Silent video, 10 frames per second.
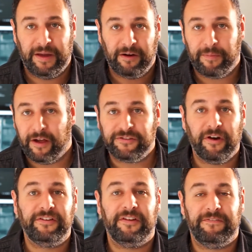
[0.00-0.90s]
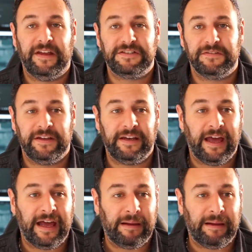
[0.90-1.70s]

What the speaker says: been on both sides of the fence of it,